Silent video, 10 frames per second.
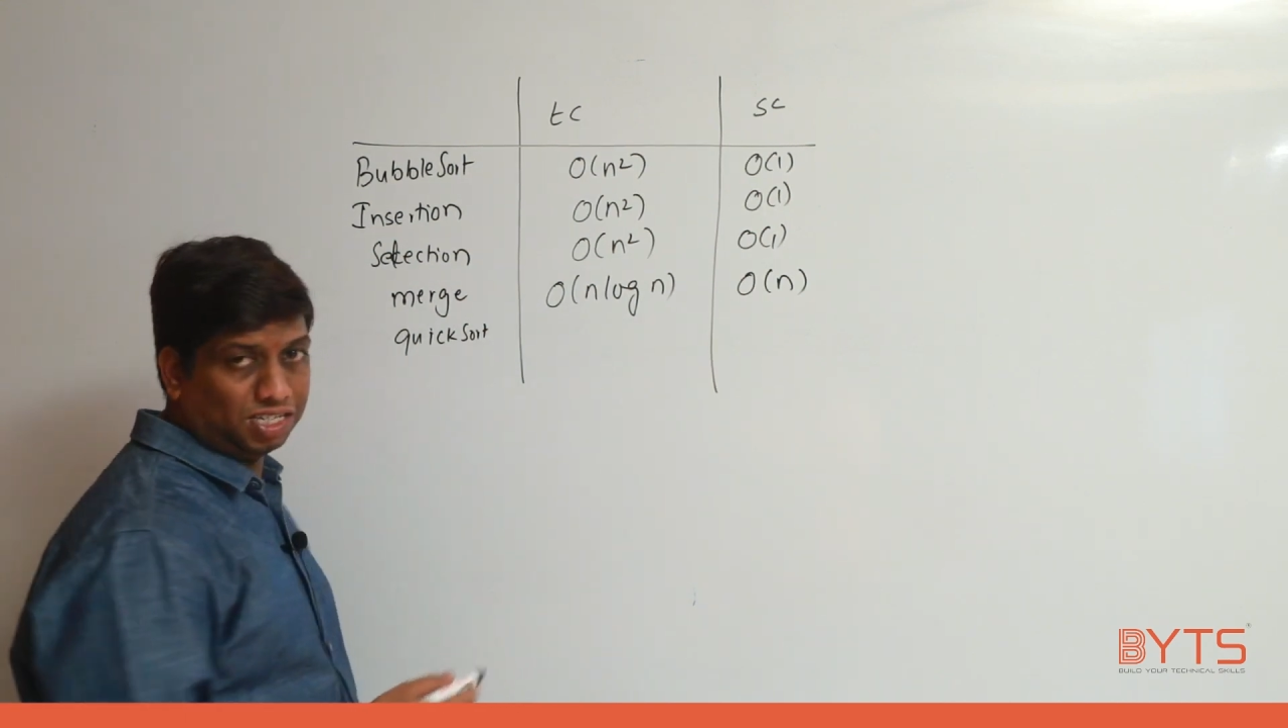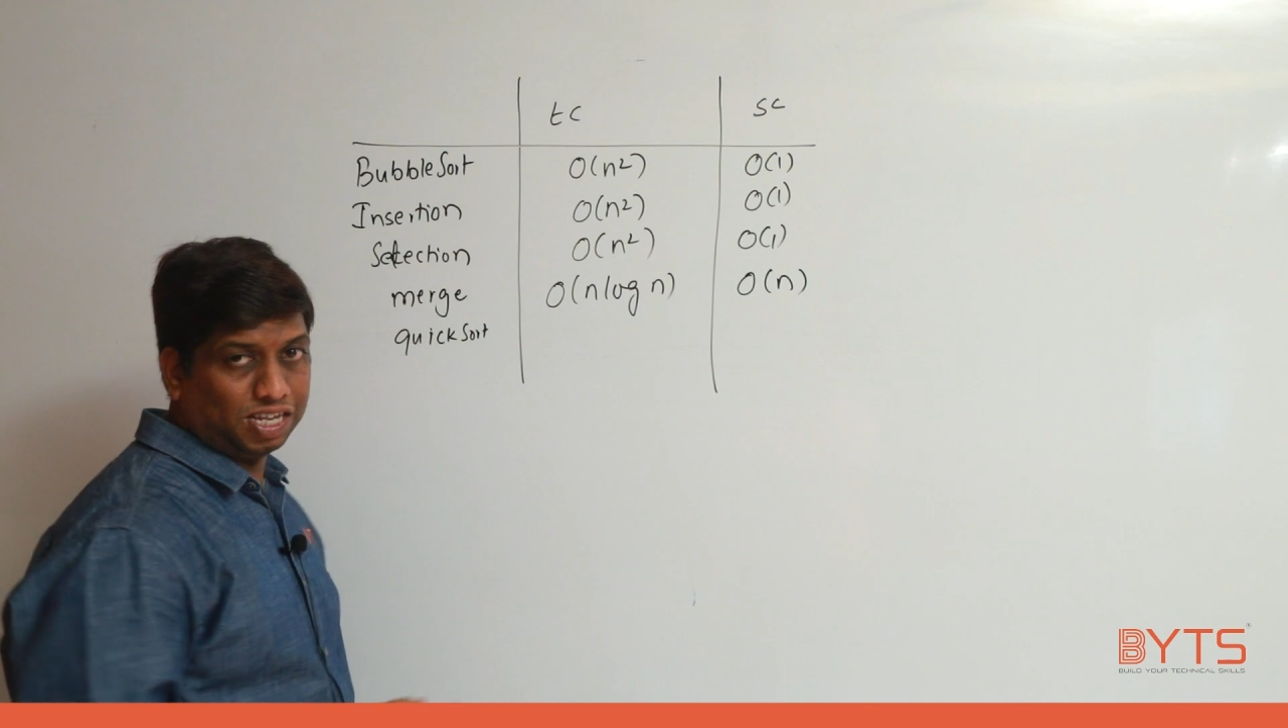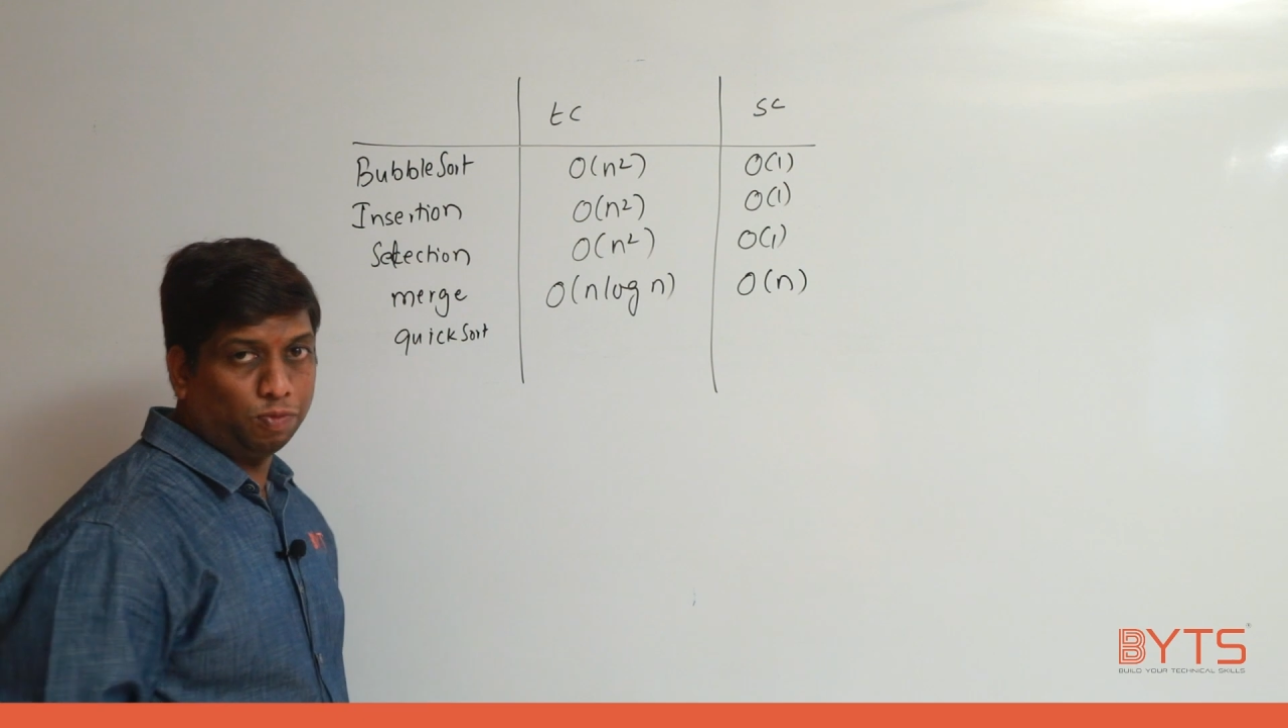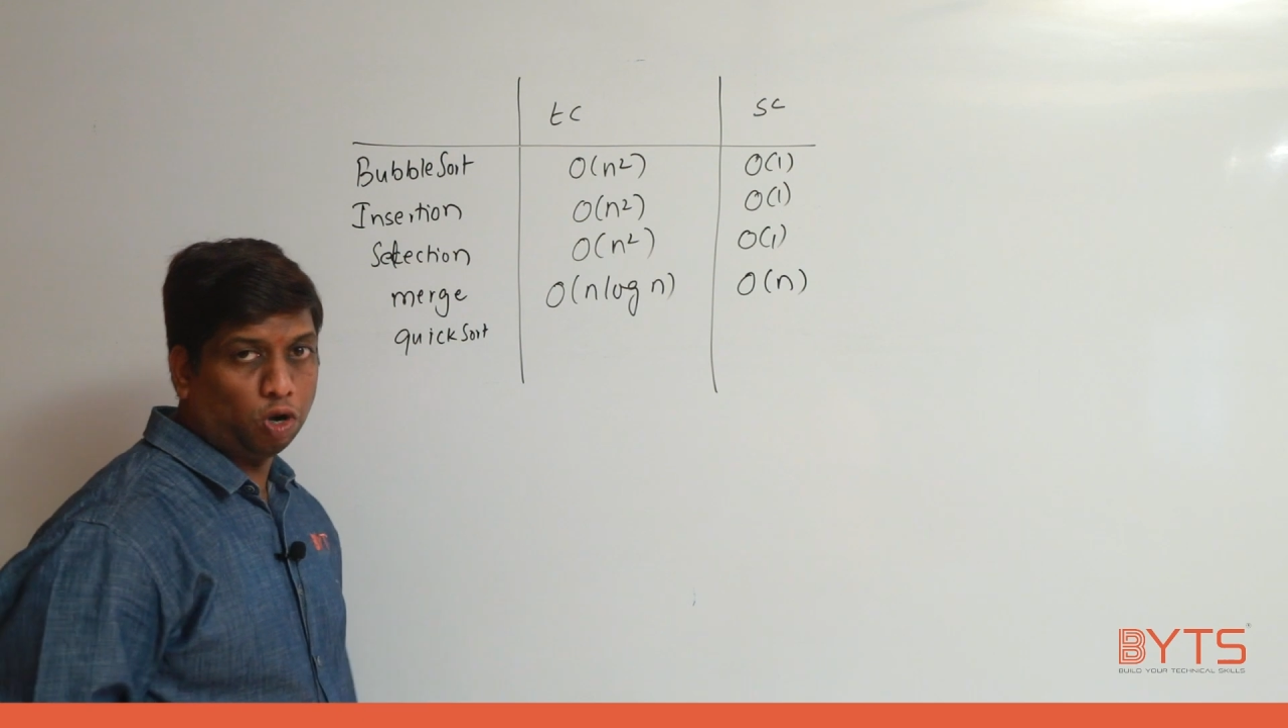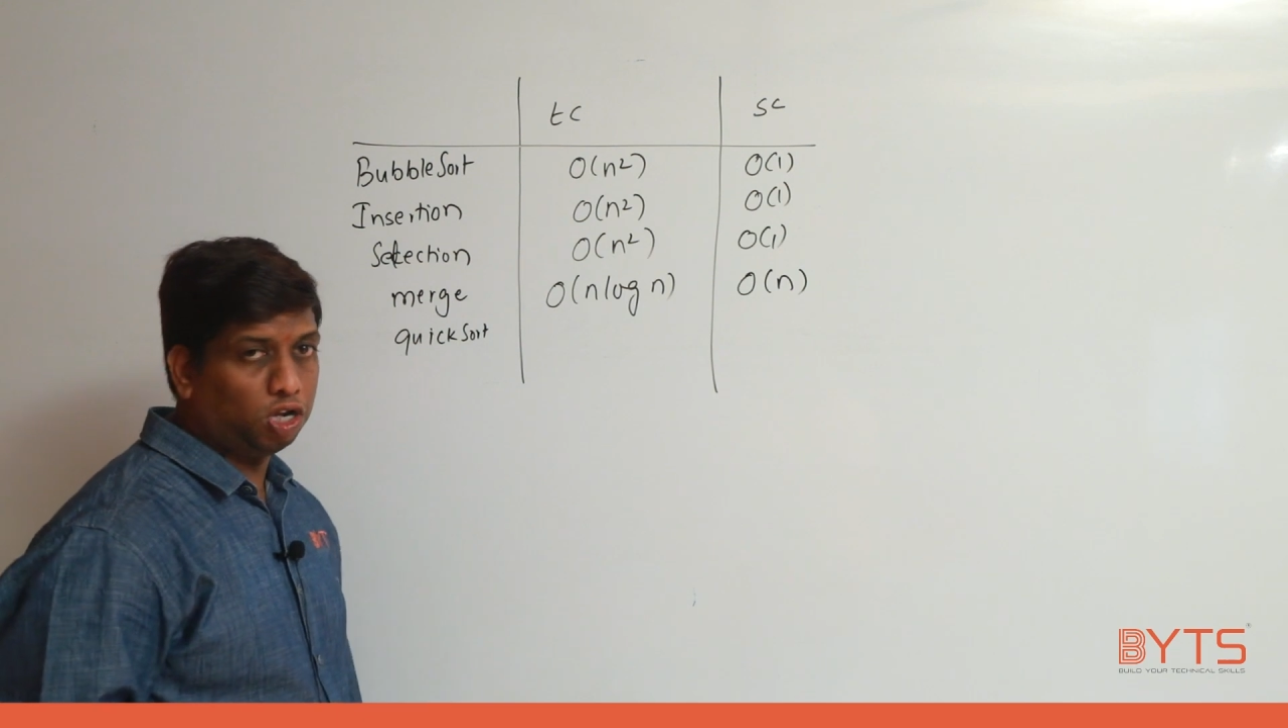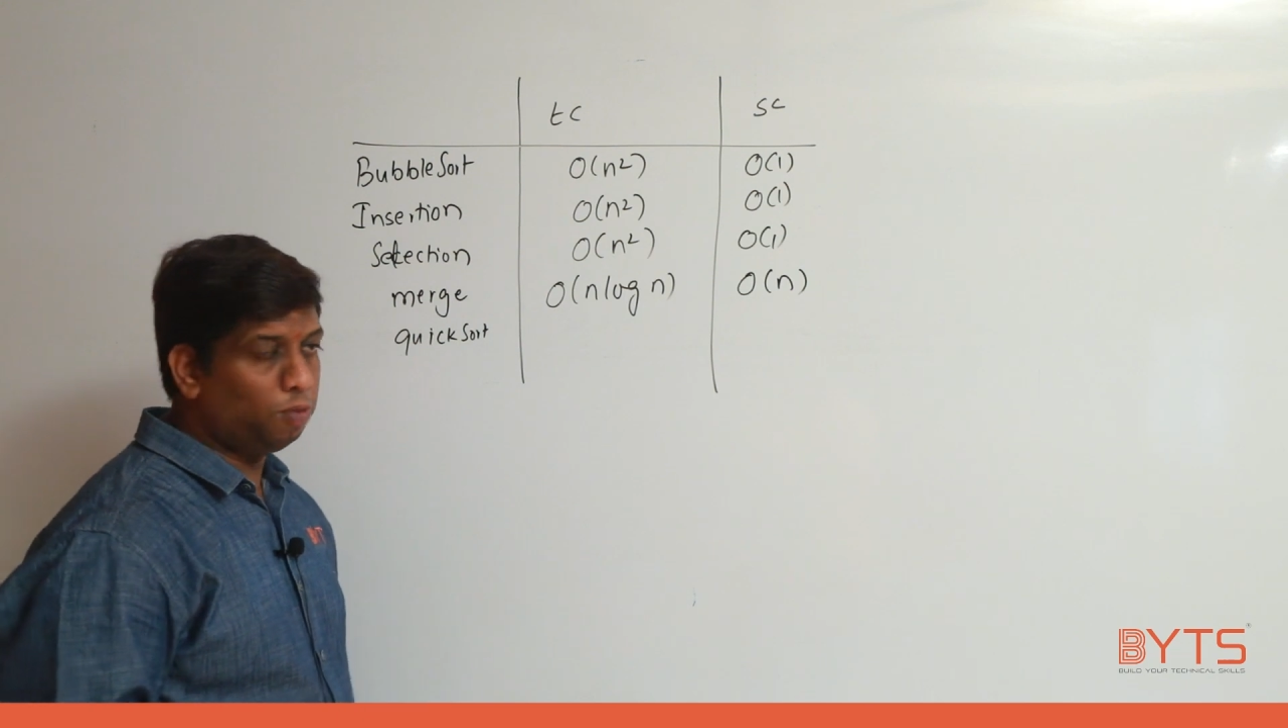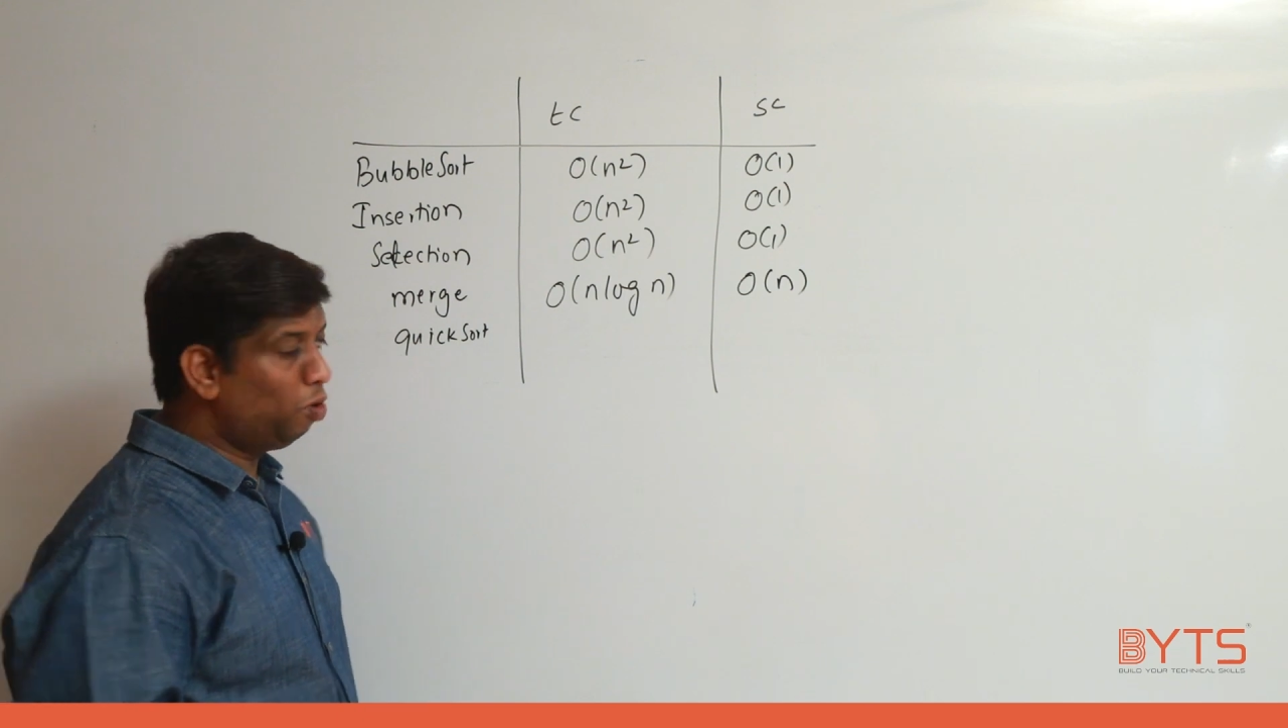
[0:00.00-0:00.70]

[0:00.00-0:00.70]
case i am talking